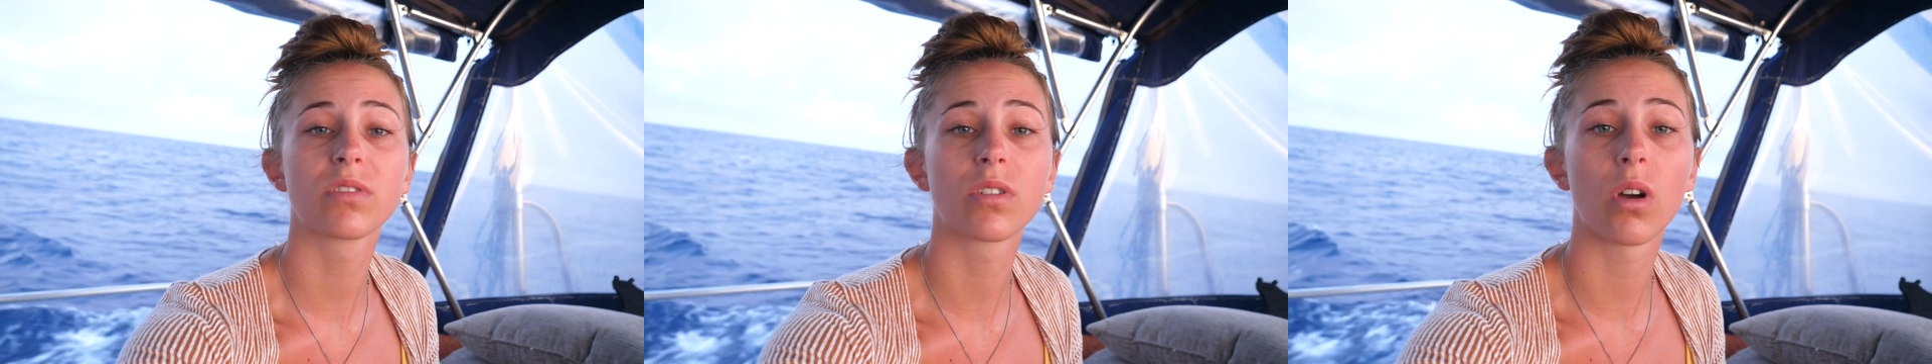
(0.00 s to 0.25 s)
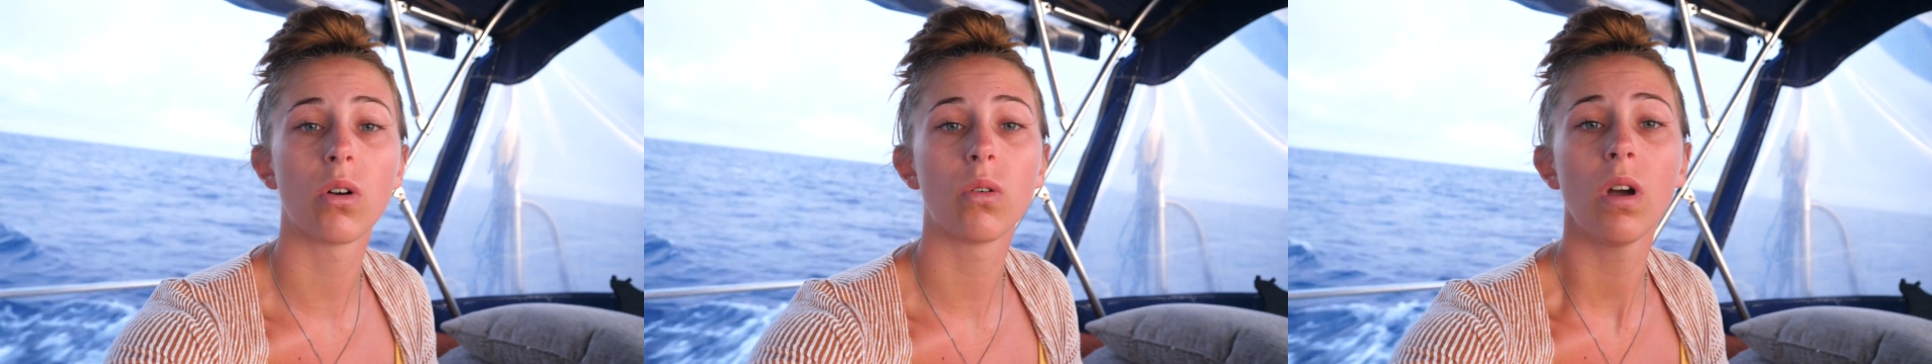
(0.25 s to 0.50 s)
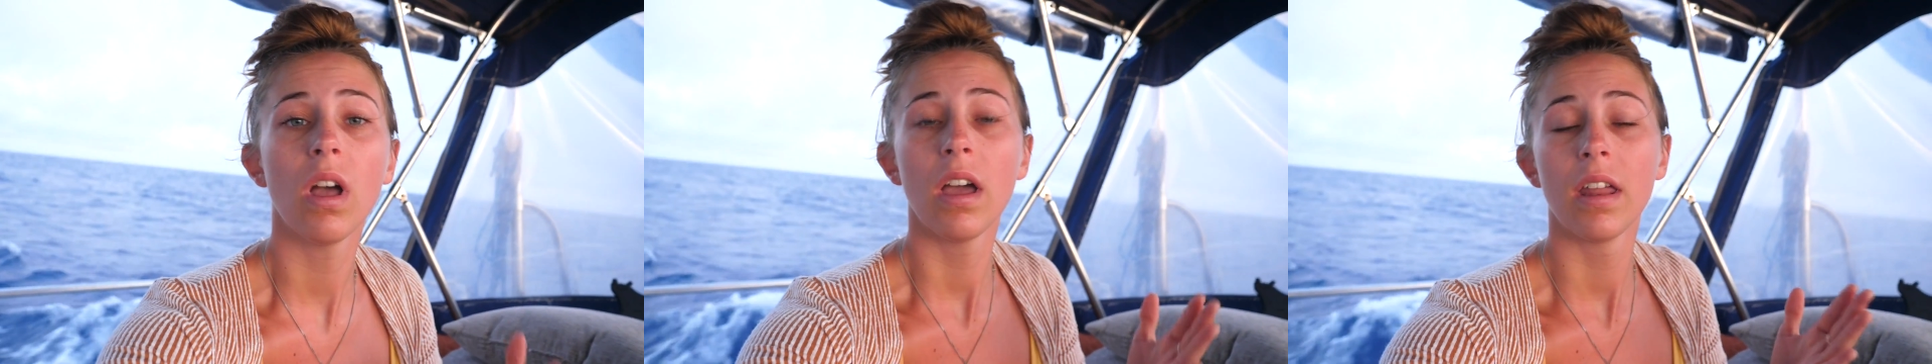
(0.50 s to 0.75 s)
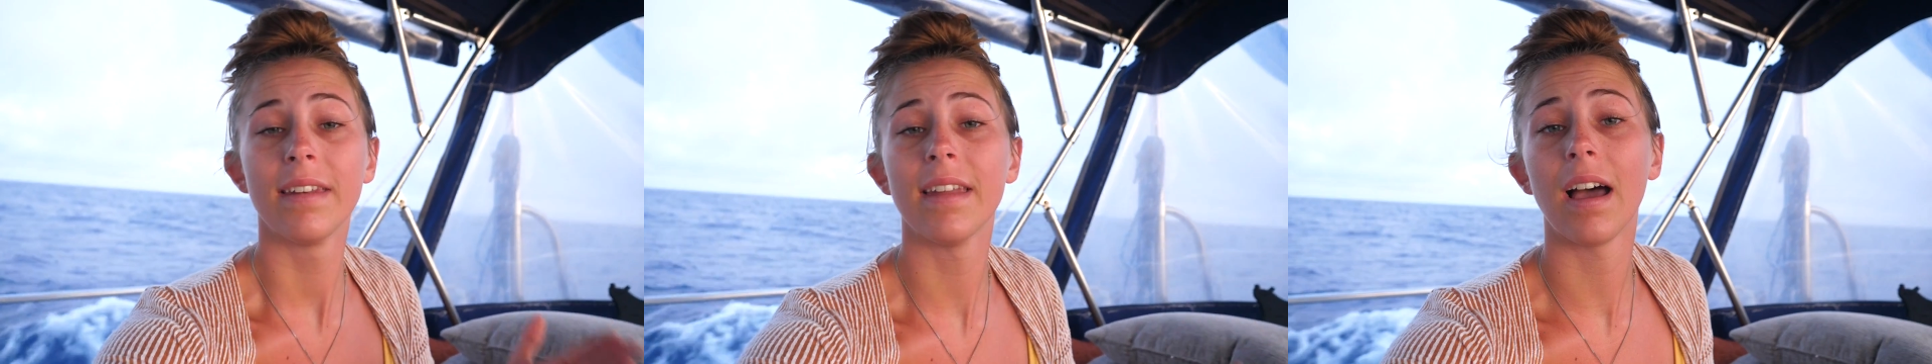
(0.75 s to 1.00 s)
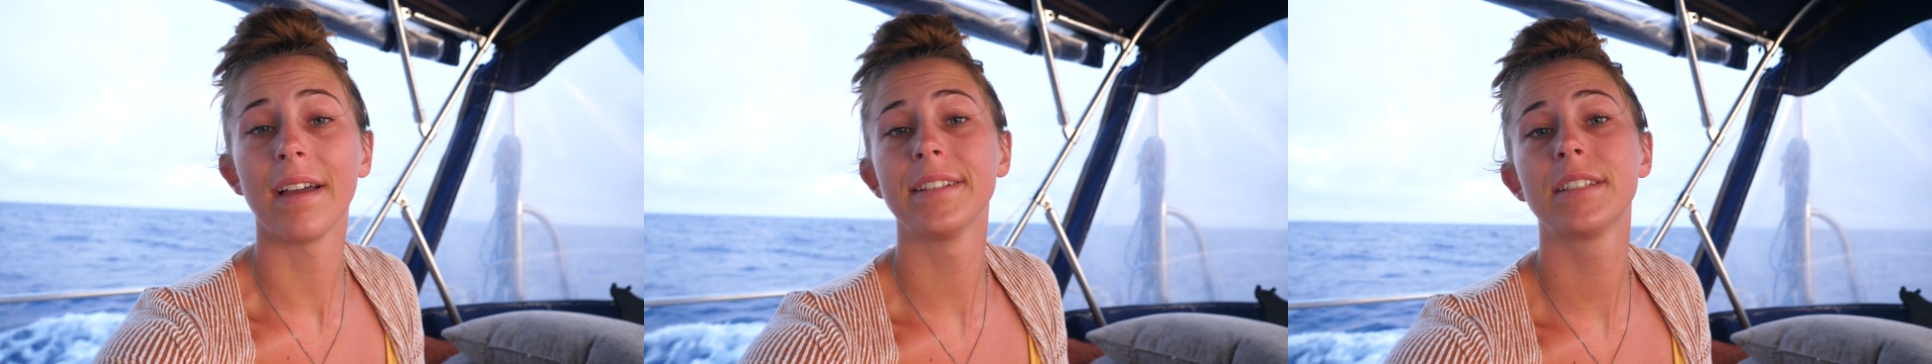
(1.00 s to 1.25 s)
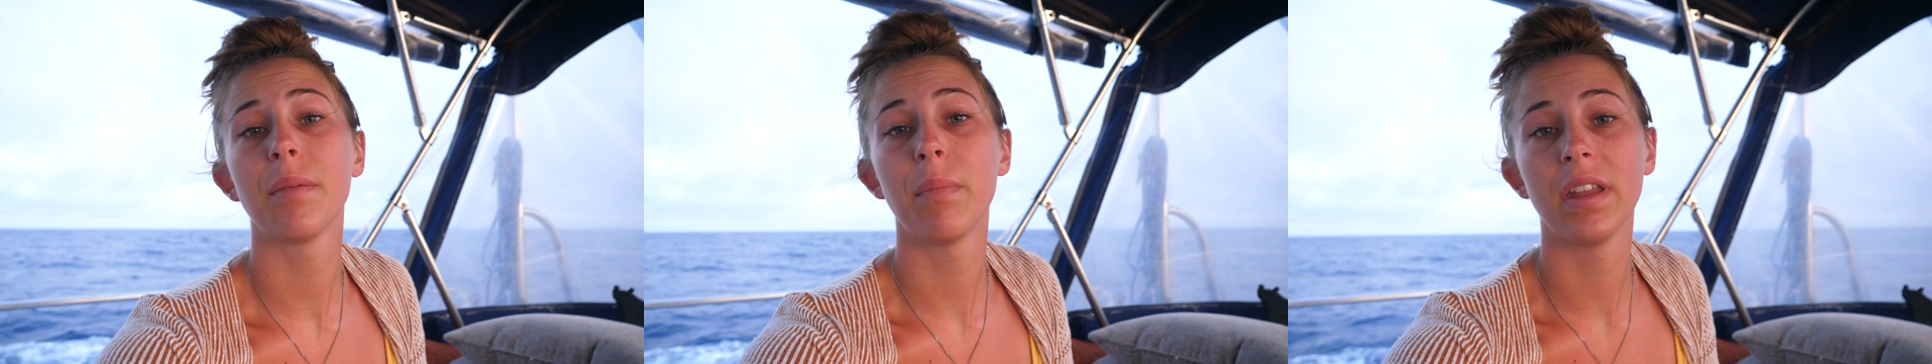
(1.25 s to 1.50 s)
go 9
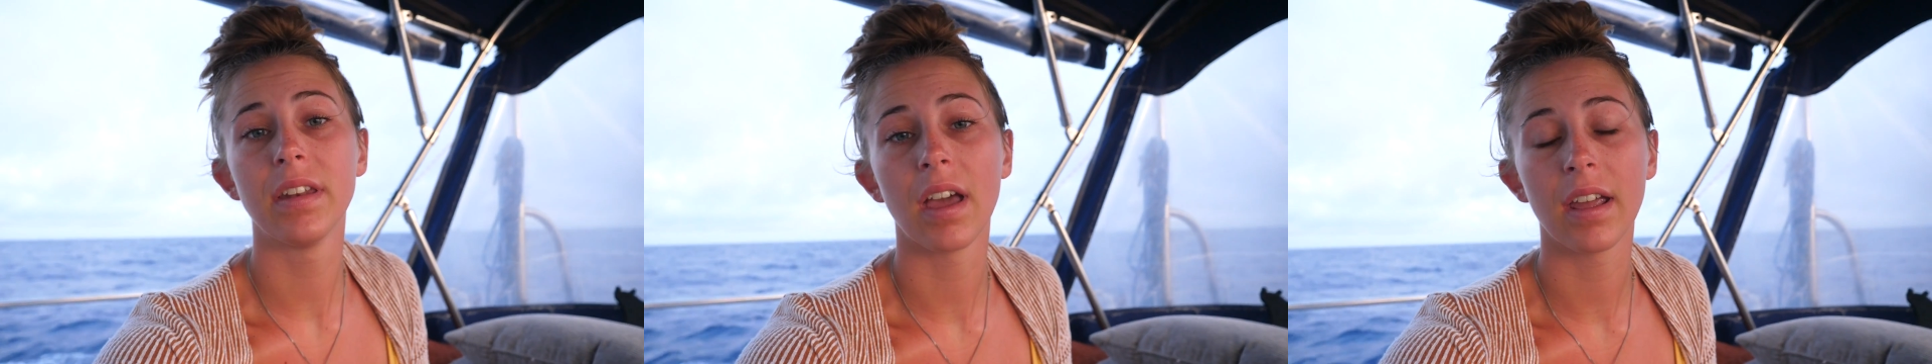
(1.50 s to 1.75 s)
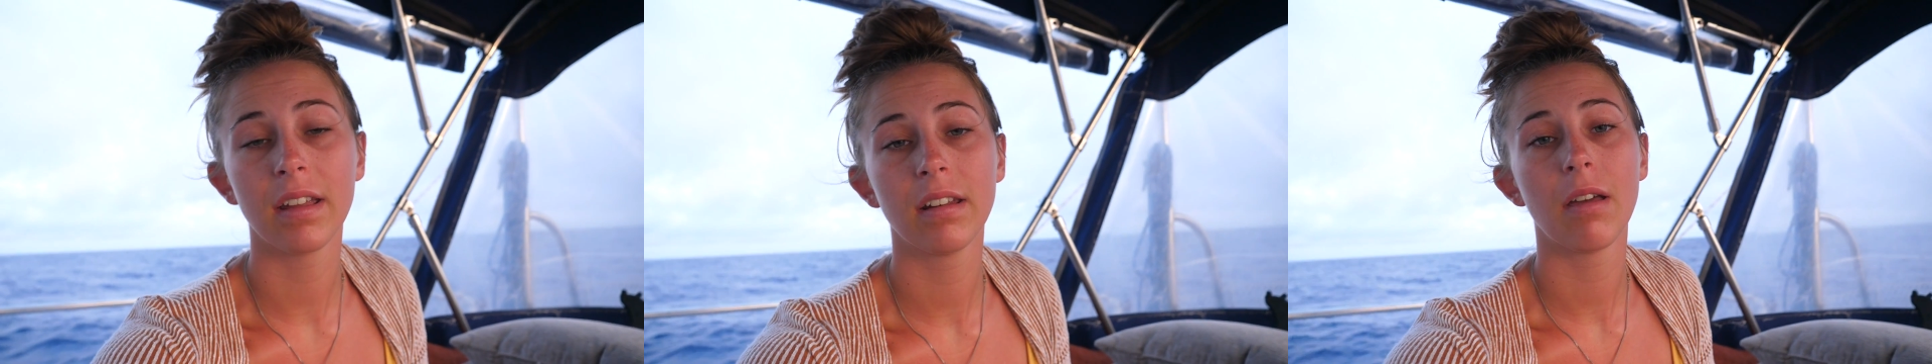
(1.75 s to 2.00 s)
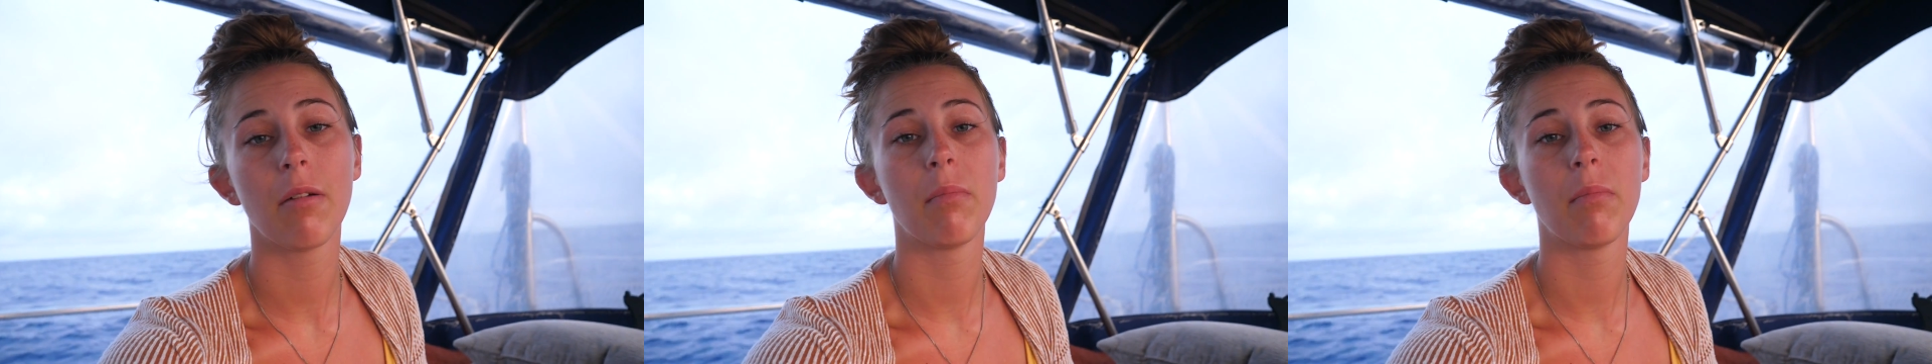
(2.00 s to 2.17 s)
to midnight,